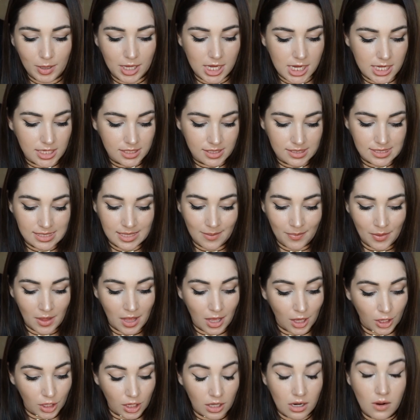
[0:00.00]
because,
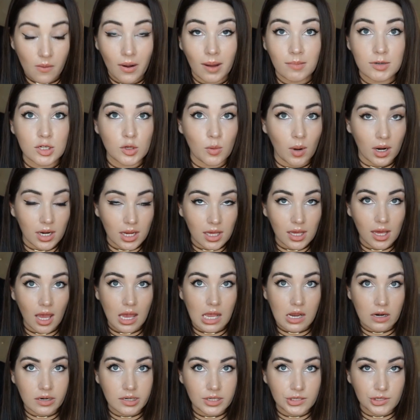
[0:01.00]
you know, I'm
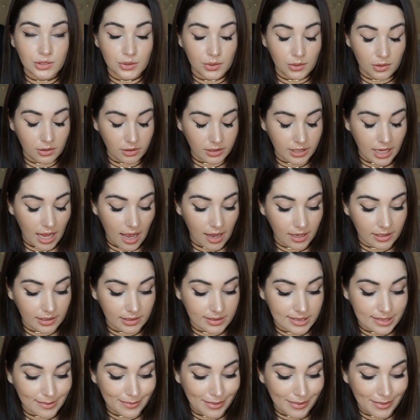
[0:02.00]
28 years old and it's